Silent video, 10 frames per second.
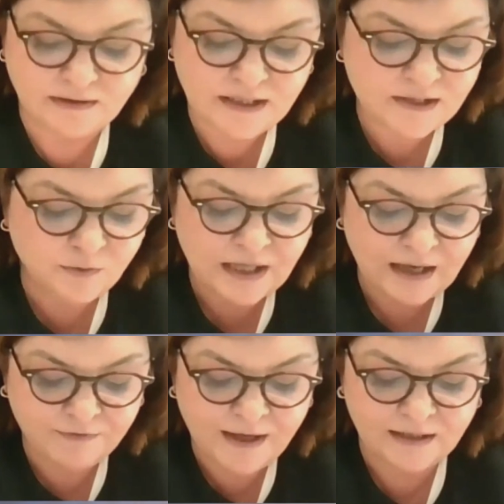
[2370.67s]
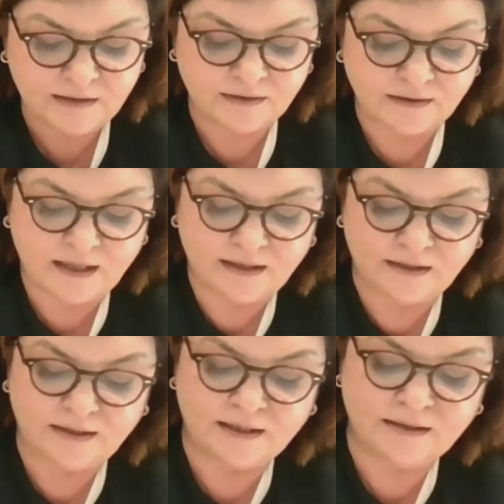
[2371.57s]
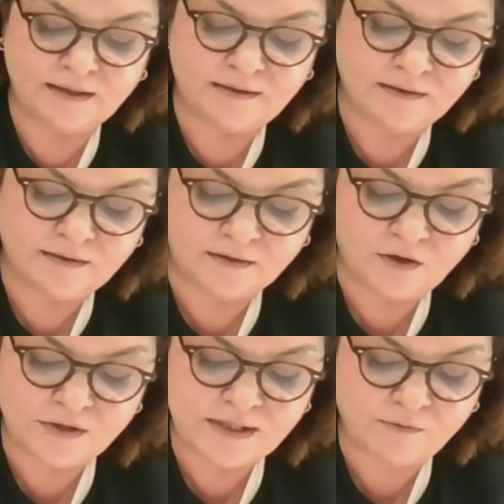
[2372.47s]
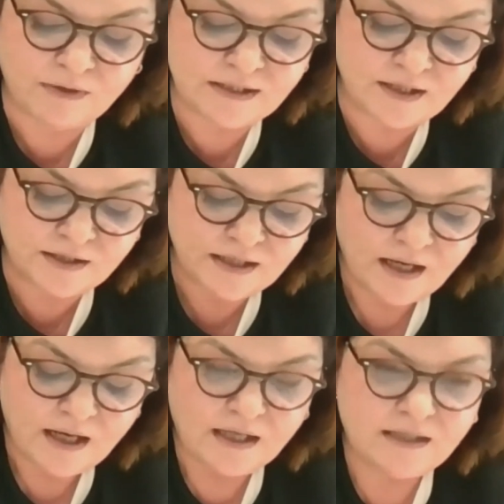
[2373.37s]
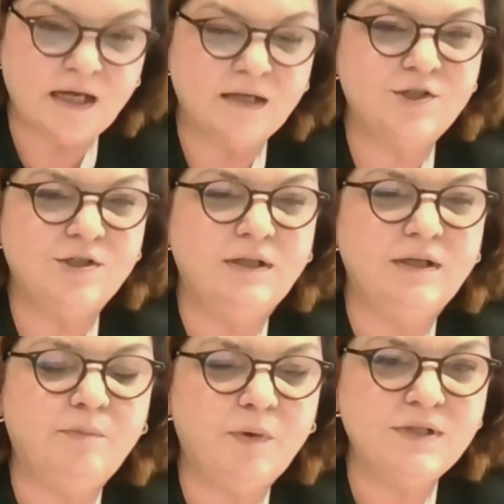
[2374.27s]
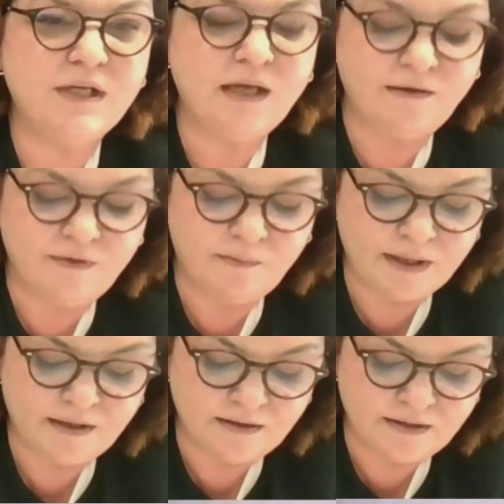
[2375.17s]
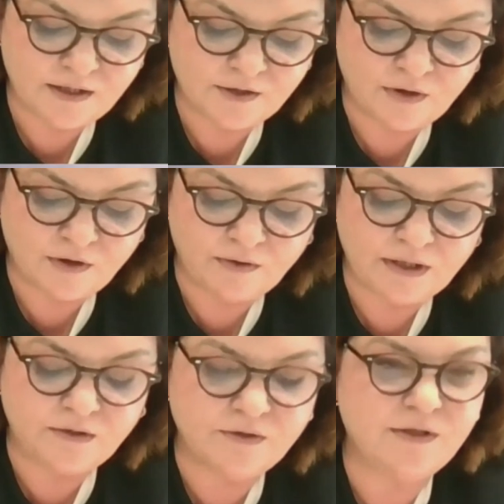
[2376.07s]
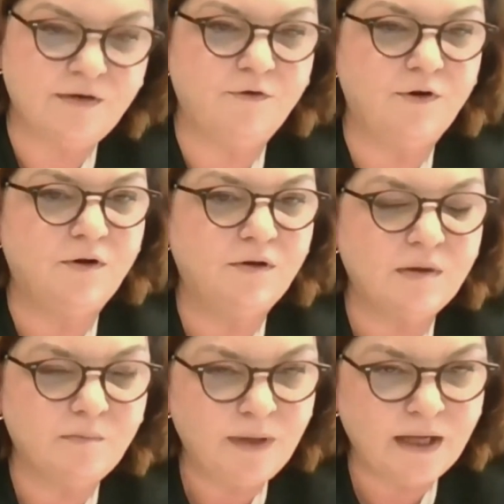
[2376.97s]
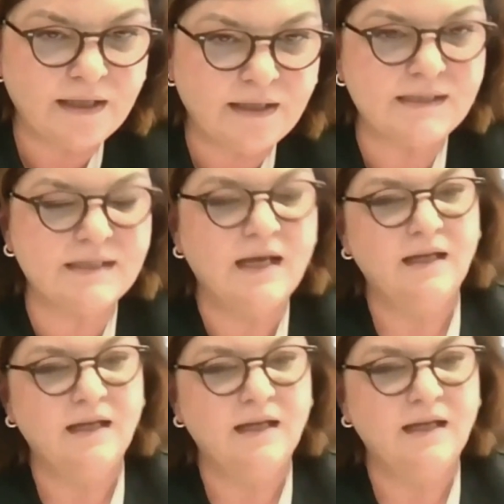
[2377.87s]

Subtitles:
this would have had unintended consequences, such imposing heavy penalties on our industry for non-compliance.